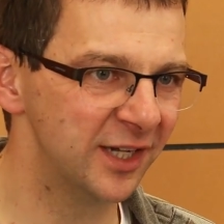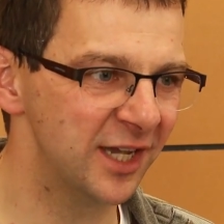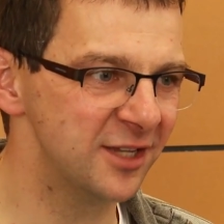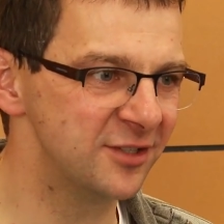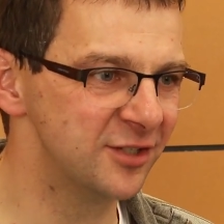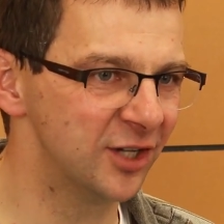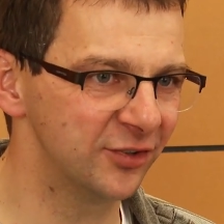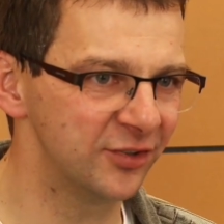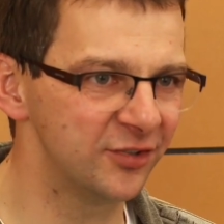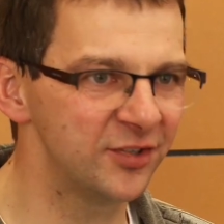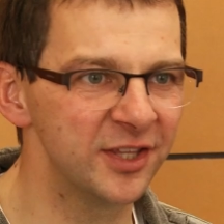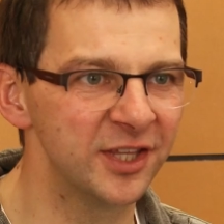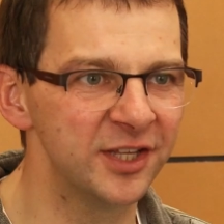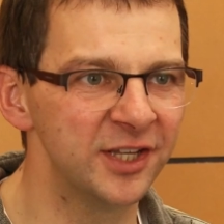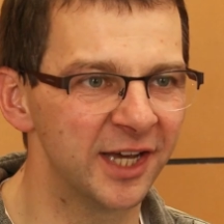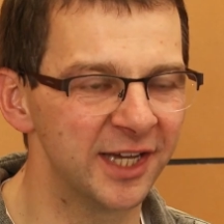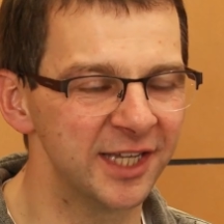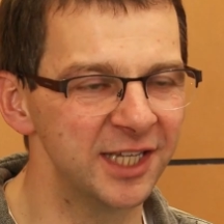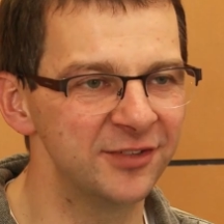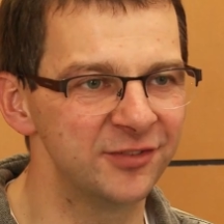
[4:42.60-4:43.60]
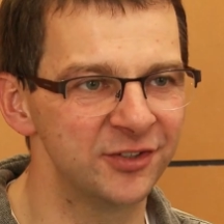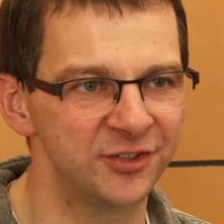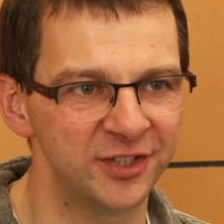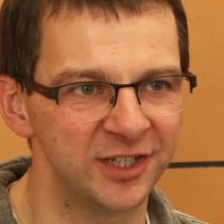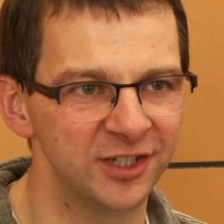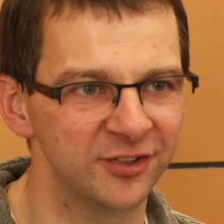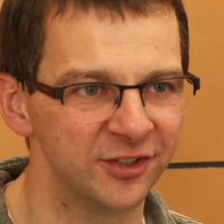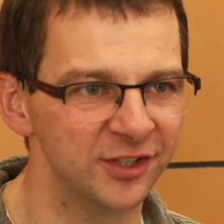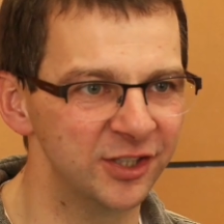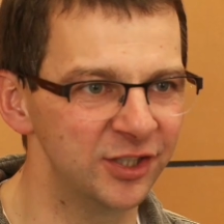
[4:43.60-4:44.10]
It's not to say that
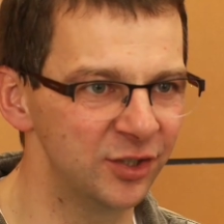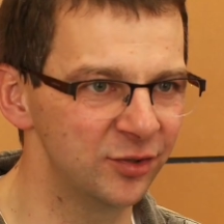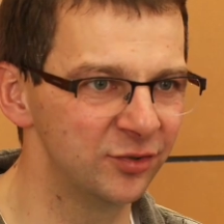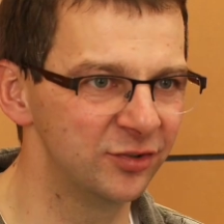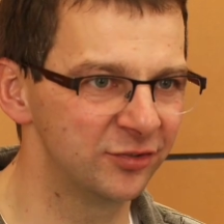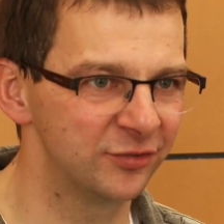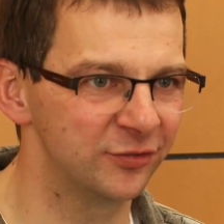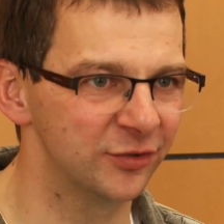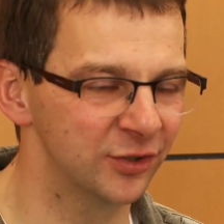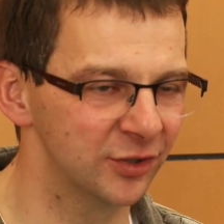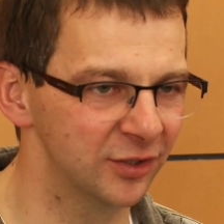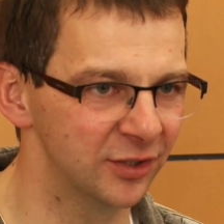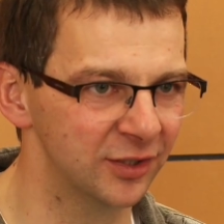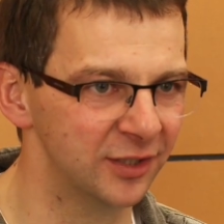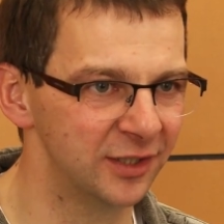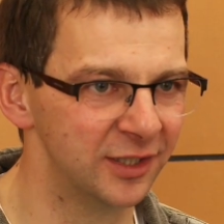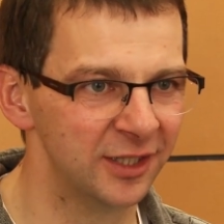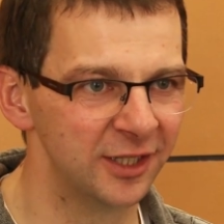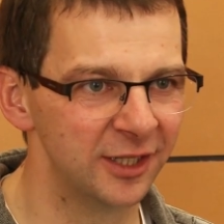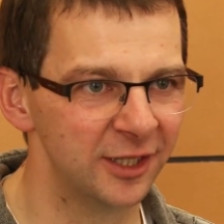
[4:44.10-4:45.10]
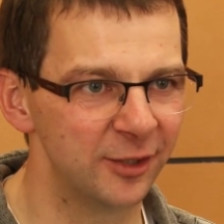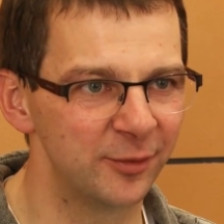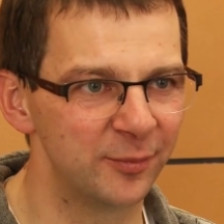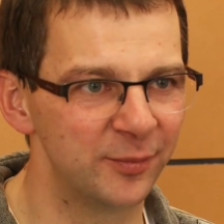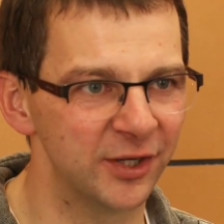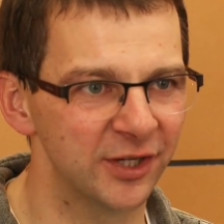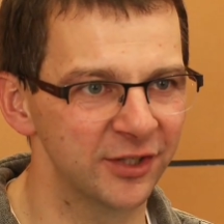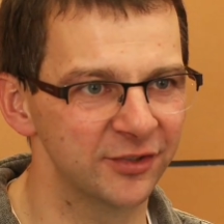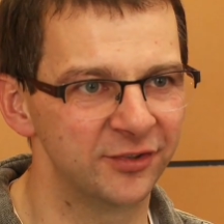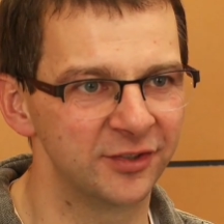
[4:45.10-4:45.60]
naivety isn't useful,
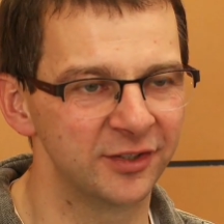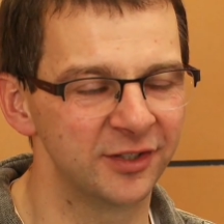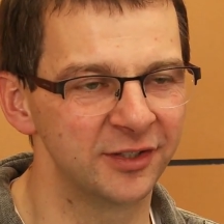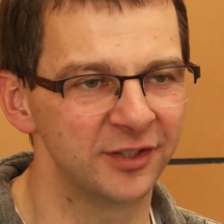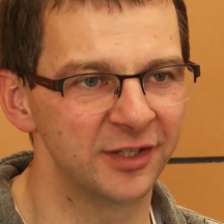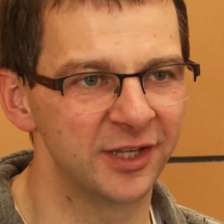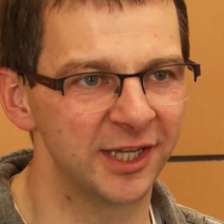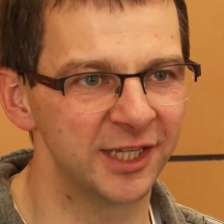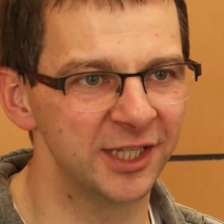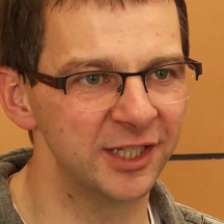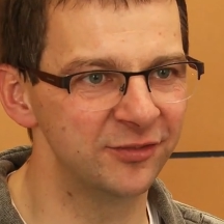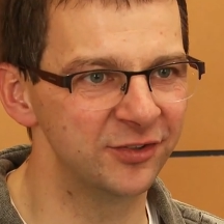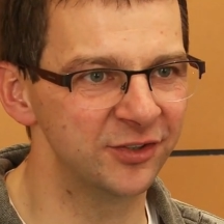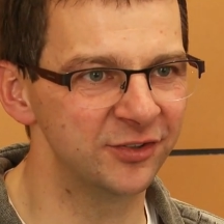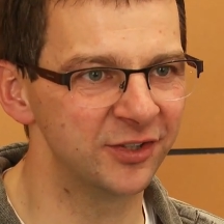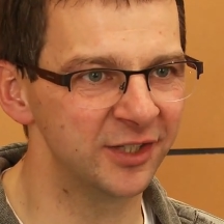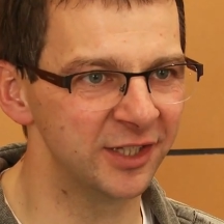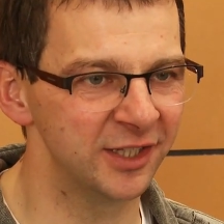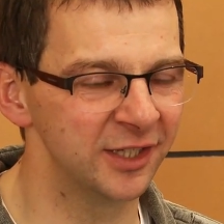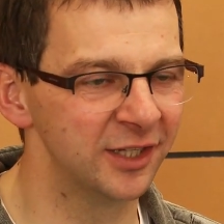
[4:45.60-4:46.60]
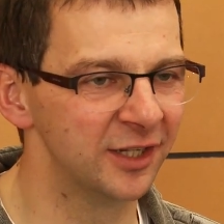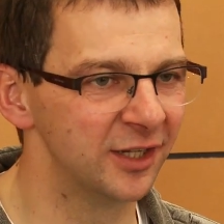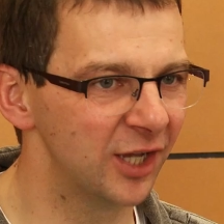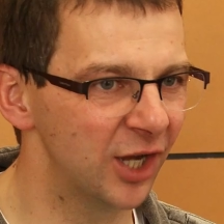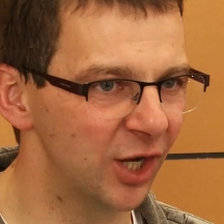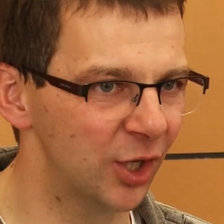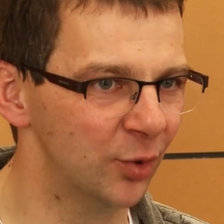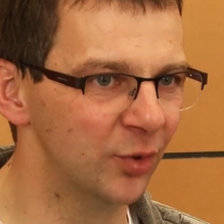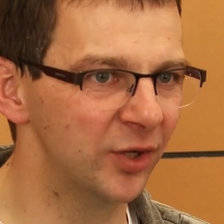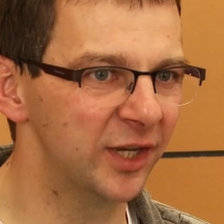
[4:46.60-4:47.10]
but naivety
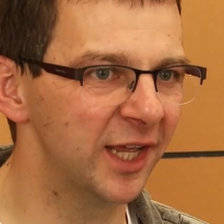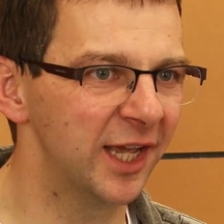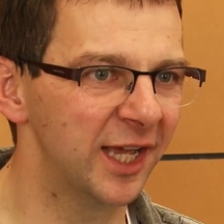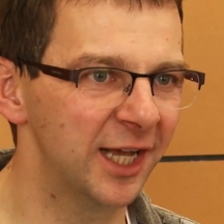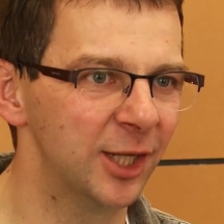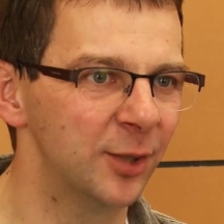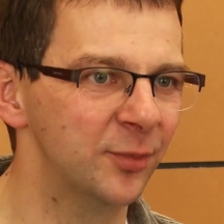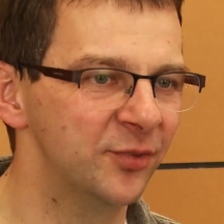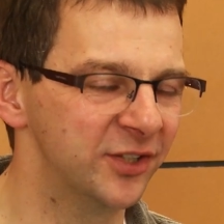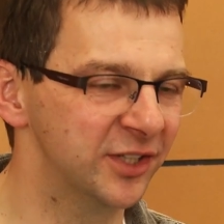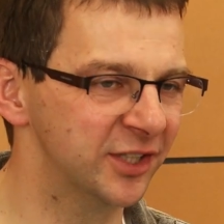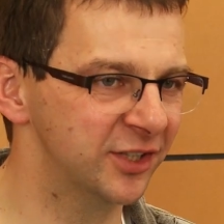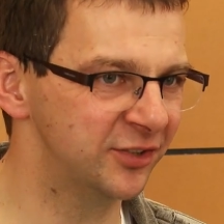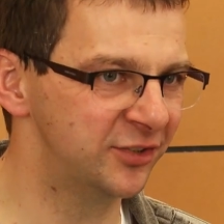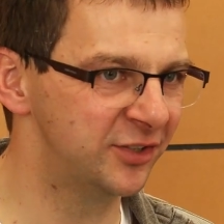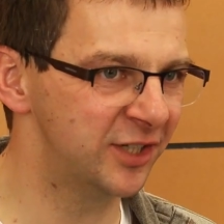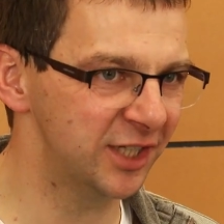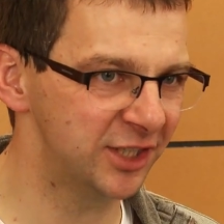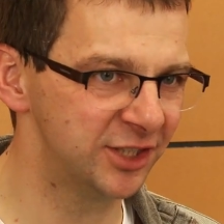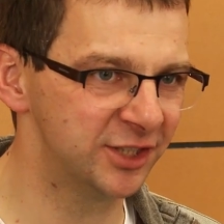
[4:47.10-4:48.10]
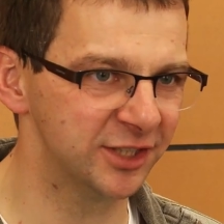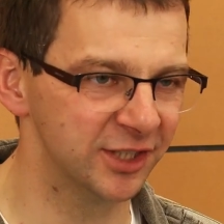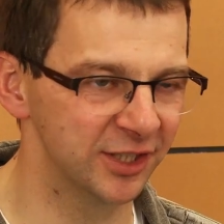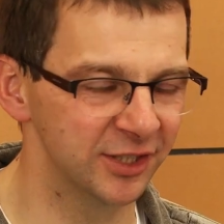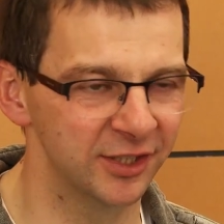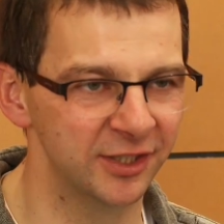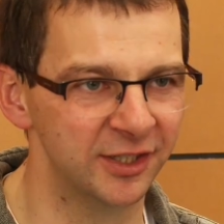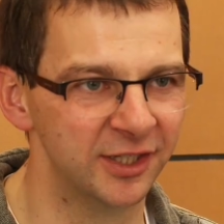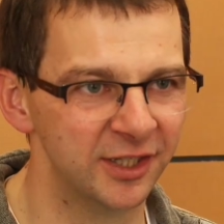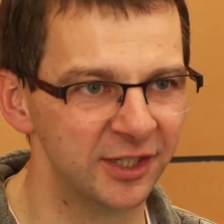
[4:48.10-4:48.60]
only helps in
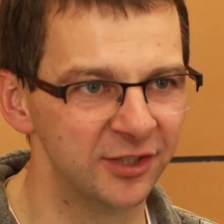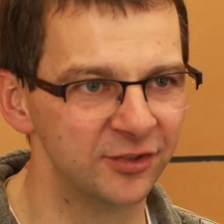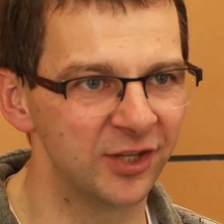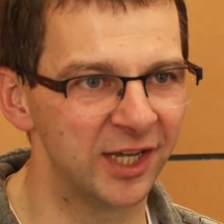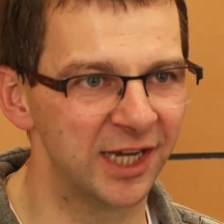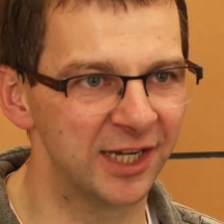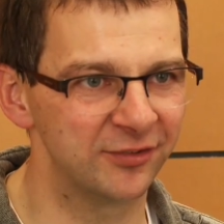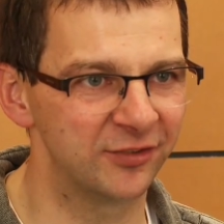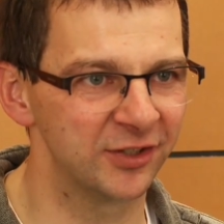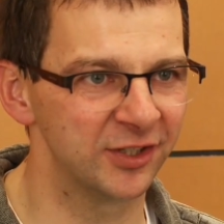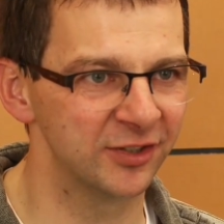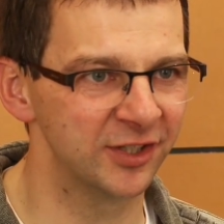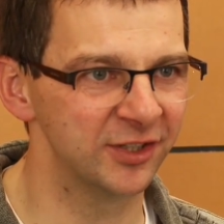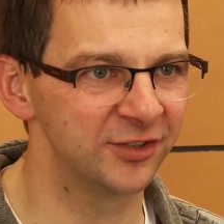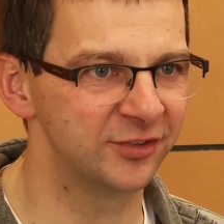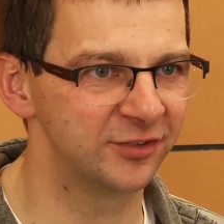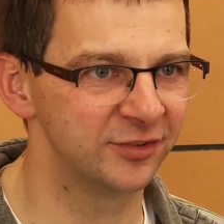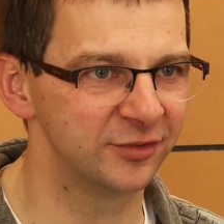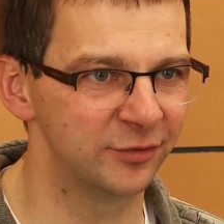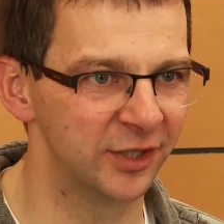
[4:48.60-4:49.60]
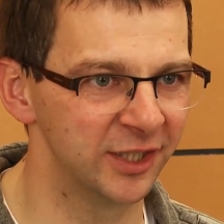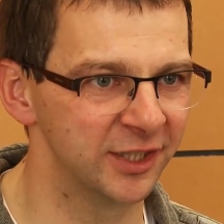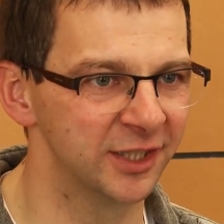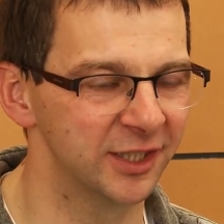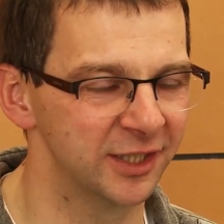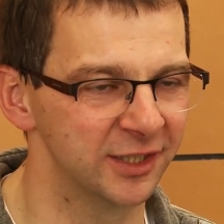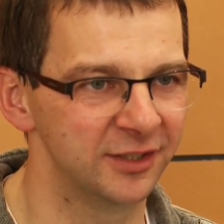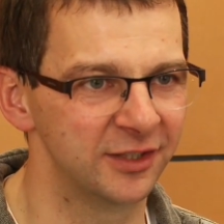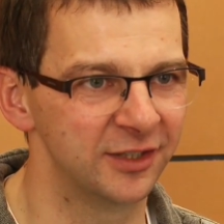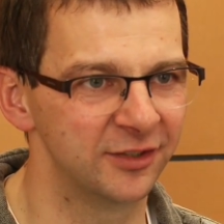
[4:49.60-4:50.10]
addition to having this
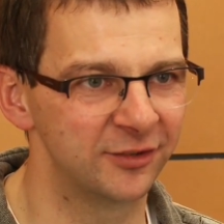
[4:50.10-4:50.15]
rigor.